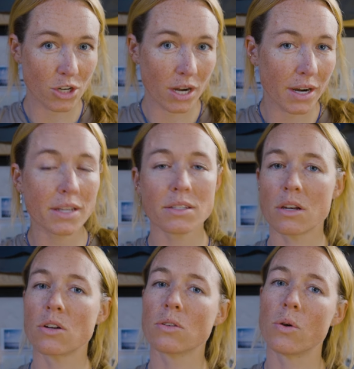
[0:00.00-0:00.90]
areas that
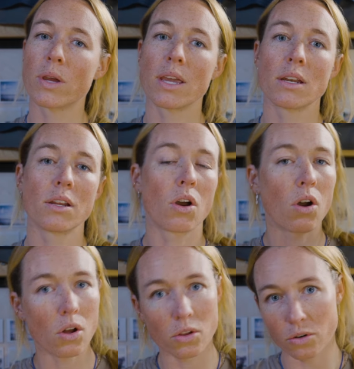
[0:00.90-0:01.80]
are located
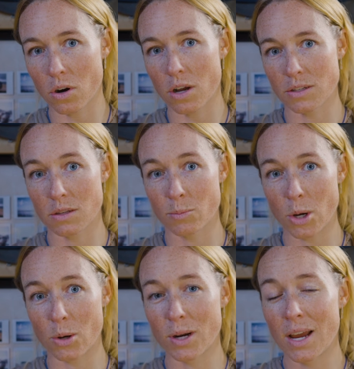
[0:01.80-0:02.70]
all across the
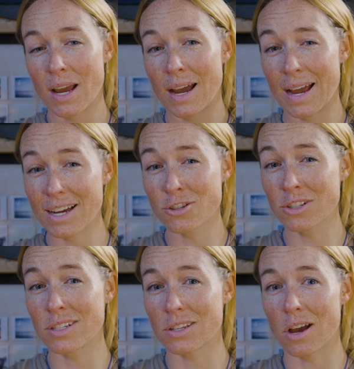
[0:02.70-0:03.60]
boat. I
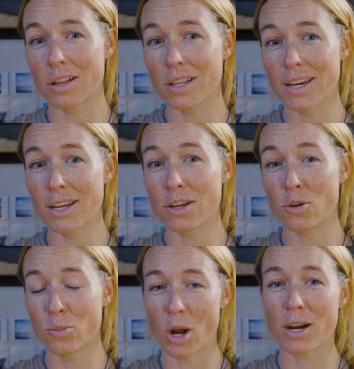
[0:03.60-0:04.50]
actually saw a lady
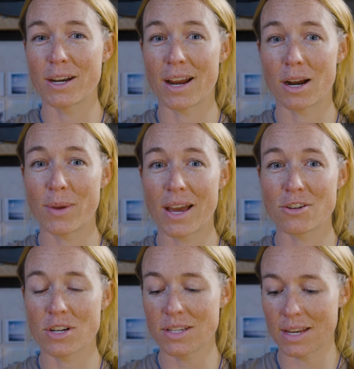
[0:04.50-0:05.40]
who brought an air
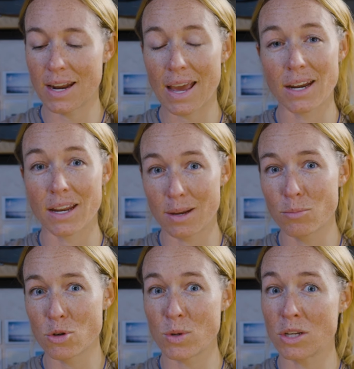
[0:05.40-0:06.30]
mattress and had it in
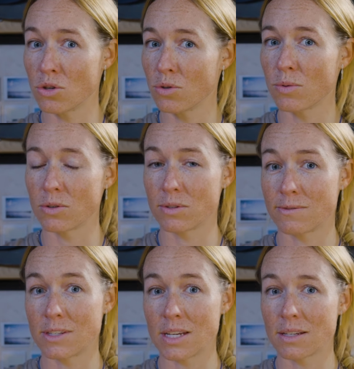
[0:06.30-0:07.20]
between 2 rows of
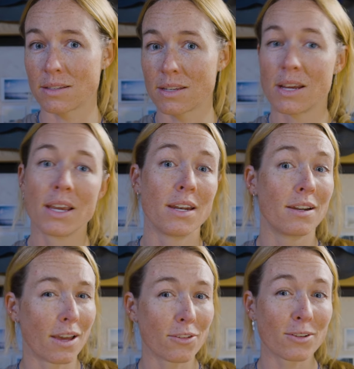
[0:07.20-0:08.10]
seats. In
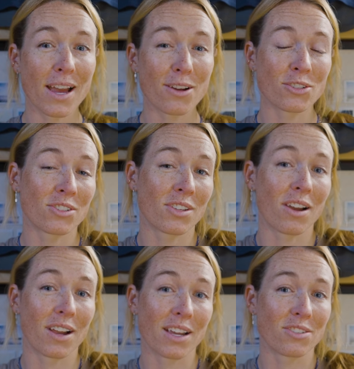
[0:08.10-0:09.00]
another lounge, saw
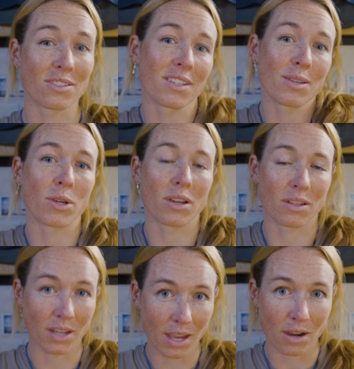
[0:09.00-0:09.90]
a guy just sleeping on
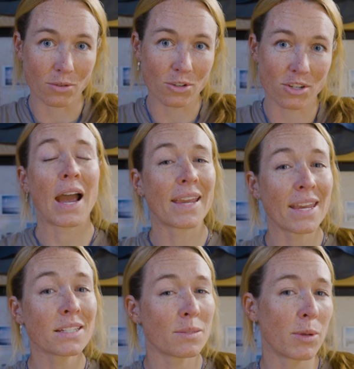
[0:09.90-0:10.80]
the couch. I
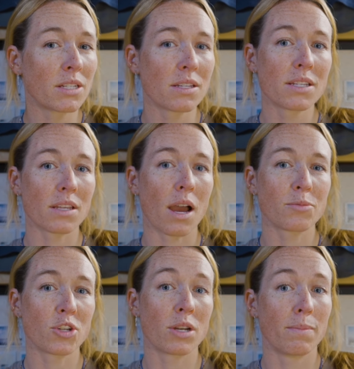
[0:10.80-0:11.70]
can't speak to this
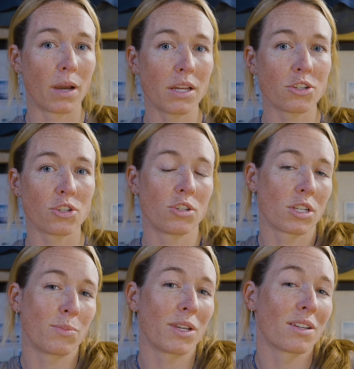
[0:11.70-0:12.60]
option much
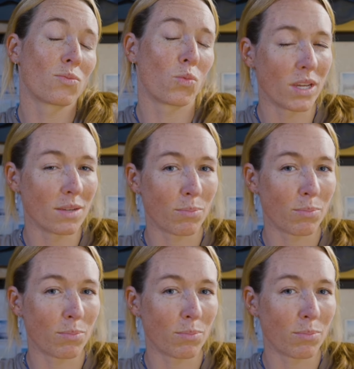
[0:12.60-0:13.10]
just because we